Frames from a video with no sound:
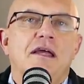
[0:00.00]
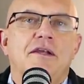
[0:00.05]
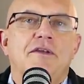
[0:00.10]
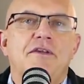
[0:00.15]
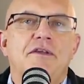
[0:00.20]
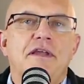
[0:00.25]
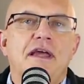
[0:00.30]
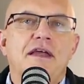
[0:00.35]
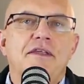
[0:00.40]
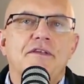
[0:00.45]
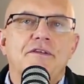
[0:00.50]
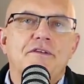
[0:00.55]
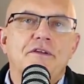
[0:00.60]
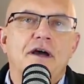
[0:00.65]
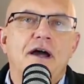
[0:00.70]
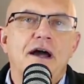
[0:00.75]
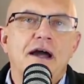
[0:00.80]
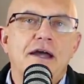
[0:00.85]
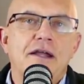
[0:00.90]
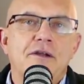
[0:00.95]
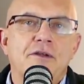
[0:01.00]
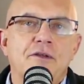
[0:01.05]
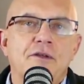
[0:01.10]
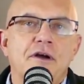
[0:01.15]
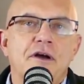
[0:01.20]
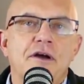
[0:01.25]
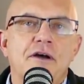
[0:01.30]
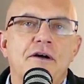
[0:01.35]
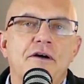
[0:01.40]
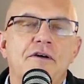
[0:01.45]
Today, the
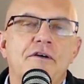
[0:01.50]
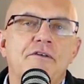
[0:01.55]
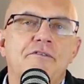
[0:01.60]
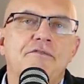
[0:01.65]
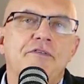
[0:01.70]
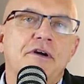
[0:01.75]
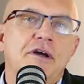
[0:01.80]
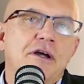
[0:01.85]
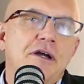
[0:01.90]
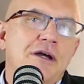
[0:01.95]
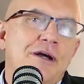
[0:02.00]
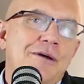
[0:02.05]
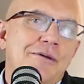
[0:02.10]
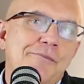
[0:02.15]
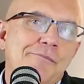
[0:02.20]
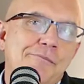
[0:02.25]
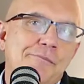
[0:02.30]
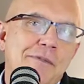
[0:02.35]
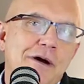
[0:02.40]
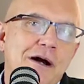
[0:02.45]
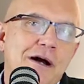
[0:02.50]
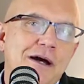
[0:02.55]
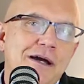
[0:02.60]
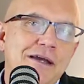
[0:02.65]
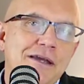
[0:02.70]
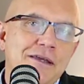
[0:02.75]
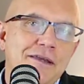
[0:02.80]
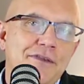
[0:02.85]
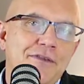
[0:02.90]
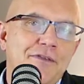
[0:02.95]
title of
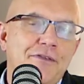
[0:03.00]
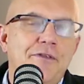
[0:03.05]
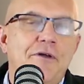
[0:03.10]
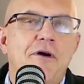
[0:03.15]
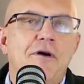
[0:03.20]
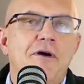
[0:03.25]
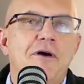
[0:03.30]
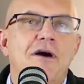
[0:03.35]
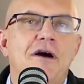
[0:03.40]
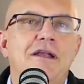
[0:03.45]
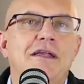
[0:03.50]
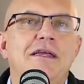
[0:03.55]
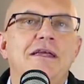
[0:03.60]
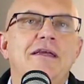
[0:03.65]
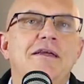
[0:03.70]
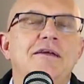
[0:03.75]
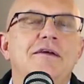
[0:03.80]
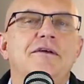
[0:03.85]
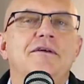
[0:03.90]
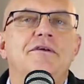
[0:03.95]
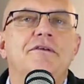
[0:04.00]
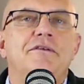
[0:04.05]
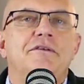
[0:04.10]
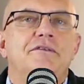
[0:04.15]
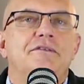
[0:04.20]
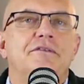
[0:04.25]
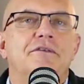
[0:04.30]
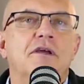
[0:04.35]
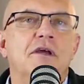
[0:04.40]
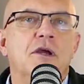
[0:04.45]
my thought
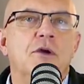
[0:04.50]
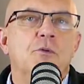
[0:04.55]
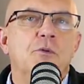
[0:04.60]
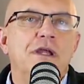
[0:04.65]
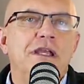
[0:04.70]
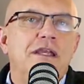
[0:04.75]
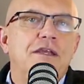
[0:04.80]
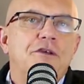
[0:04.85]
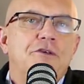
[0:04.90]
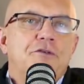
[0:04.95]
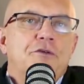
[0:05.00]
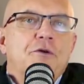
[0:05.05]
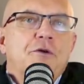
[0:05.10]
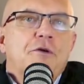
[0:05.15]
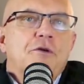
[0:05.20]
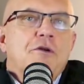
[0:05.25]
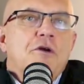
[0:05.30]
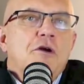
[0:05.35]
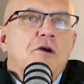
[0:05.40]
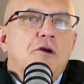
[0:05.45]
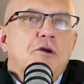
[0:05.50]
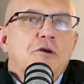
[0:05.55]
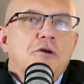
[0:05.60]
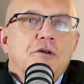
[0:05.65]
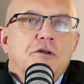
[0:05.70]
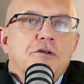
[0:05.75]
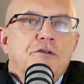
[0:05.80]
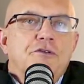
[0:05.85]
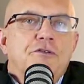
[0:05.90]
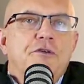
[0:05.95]
is We need to turn our
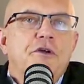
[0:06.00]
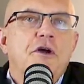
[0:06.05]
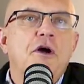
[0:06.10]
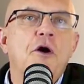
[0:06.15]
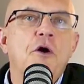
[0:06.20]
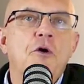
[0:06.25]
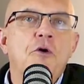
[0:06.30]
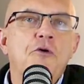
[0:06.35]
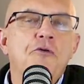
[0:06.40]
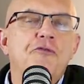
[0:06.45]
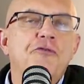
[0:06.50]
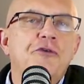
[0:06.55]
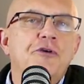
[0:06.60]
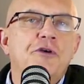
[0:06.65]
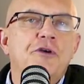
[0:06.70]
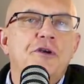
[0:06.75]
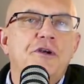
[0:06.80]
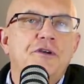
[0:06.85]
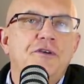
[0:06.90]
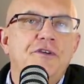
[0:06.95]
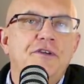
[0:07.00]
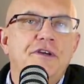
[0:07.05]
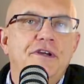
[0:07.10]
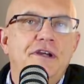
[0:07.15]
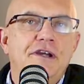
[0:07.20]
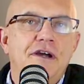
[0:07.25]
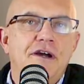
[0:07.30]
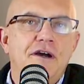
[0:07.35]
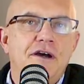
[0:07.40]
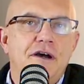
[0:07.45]
hurts over to
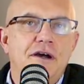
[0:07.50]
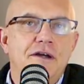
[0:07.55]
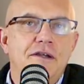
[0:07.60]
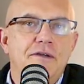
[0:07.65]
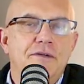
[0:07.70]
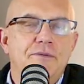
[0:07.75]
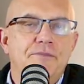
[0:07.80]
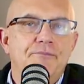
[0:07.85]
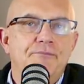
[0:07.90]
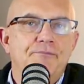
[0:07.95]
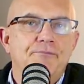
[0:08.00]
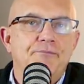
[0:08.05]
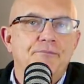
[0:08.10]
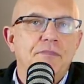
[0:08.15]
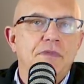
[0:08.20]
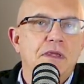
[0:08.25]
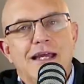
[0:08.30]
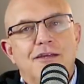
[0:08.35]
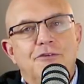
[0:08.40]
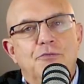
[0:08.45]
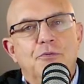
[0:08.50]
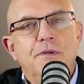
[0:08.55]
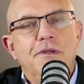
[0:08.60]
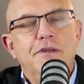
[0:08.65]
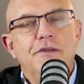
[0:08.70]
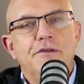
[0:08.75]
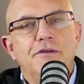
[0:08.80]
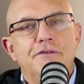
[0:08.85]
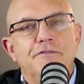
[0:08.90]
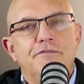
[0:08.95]
God as we
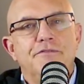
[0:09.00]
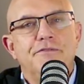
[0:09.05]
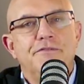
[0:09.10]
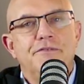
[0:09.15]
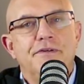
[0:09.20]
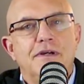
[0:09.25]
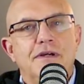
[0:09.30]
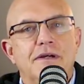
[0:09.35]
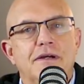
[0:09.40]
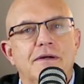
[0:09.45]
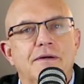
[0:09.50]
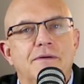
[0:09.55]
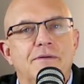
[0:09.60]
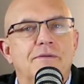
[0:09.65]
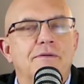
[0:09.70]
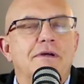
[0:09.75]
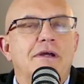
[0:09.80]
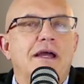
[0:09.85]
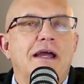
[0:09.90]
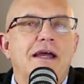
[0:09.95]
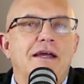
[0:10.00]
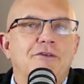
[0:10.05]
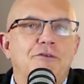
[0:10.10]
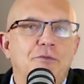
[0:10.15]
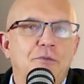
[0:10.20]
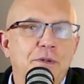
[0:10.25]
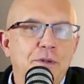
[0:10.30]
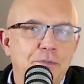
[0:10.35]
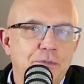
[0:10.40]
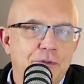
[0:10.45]
live, as
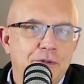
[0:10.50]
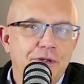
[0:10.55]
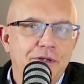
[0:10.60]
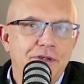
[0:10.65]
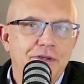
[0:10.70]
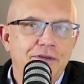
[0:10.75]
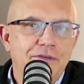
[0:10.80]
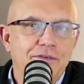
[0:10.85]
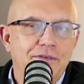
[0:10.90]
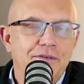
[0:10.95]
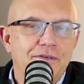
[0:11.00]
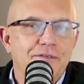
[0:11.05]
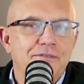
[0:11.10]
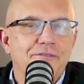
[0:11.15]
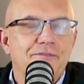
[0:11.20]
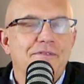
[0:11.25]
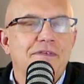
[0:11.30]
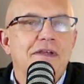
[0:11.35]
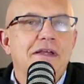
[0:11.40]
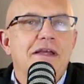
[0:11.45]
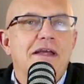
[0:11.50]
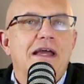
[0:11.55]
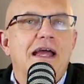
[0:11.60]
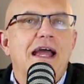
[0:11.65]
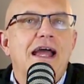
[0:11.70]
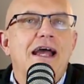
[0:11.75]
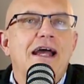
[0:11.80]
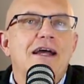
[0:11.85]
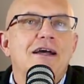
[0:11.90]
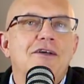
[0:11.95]
we breathe,
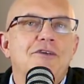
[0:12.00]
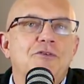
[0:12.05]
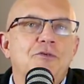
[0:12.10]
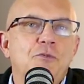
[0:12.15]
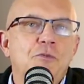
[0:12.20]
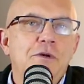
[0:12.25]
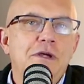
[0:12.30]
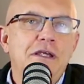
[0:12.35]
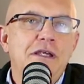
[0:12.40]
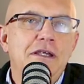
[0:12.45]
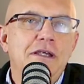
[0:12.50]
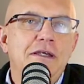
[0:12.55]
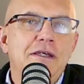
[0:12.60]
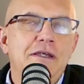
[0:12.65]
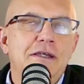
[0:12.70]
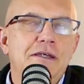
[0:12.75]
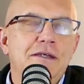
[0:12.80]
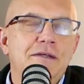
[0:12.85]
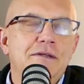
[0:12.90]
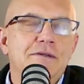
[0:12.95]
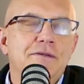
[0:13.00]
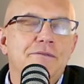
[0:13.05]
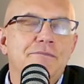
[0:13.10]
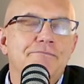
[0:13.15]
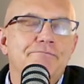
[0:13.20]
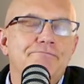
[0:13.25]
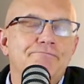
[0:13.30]
as we